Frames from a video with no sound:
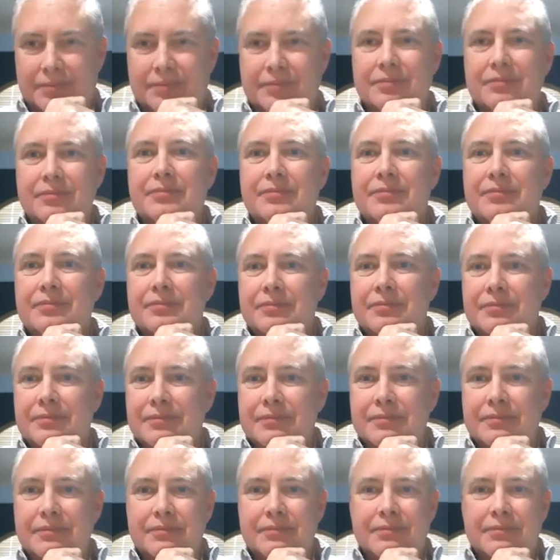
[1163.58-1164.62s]

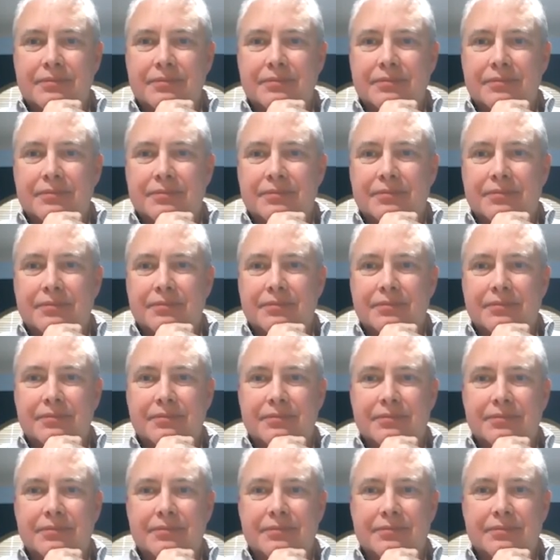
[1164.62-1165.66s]

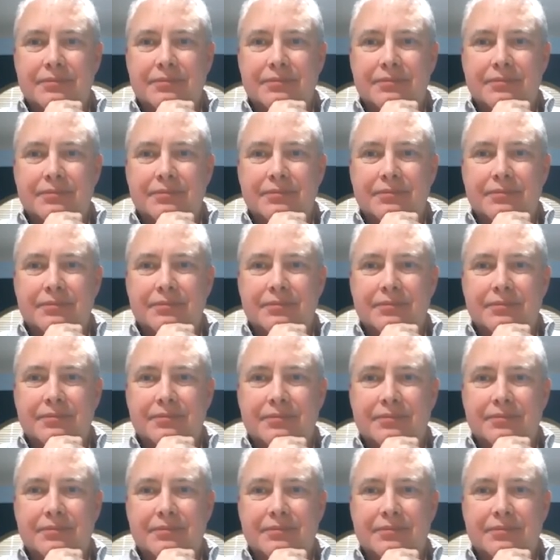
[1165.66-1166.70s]

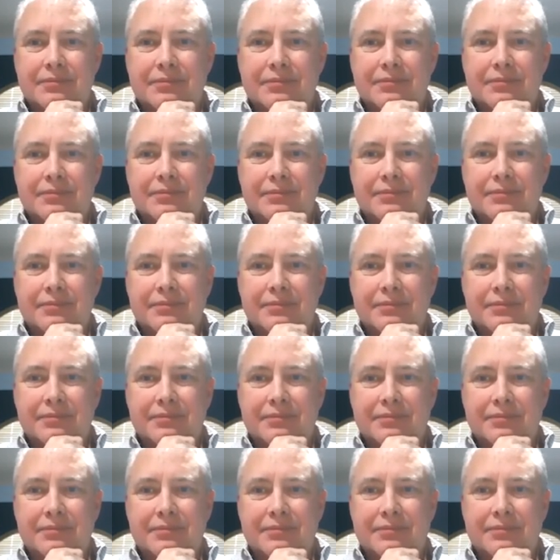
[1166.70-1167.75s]

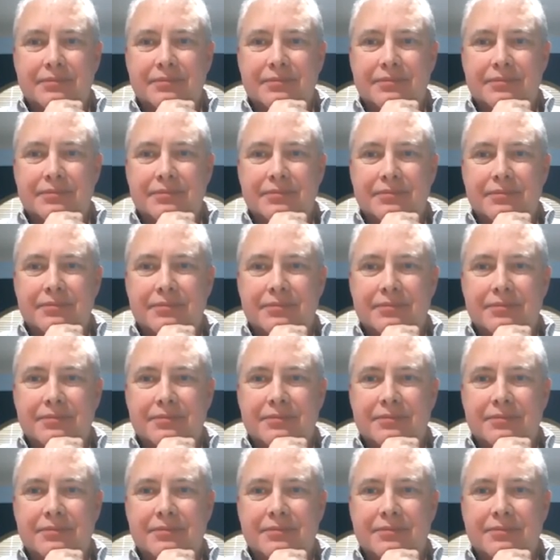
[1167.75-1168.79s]

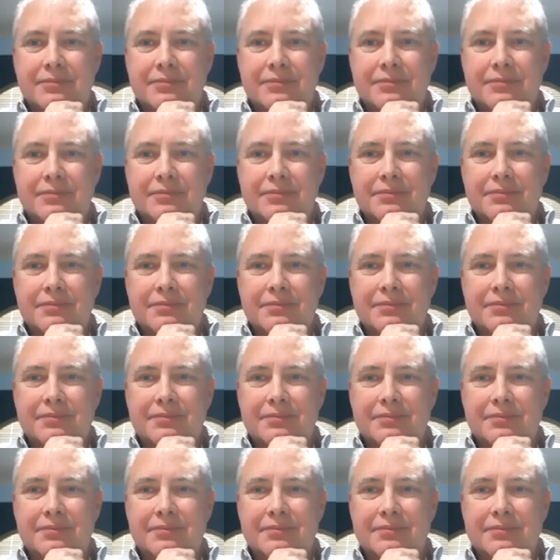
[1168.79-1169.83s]

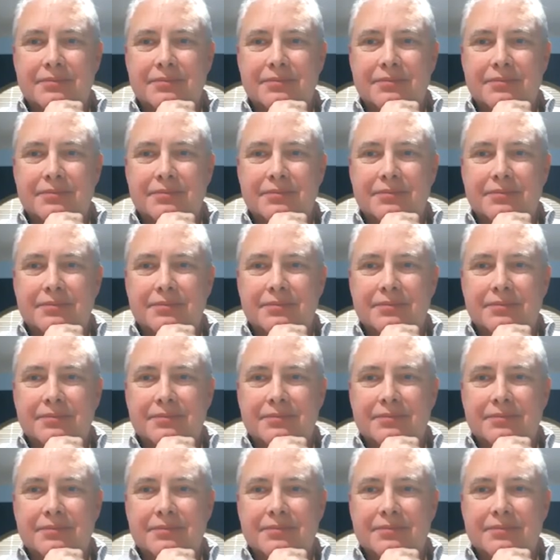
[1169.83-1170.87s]
(silent)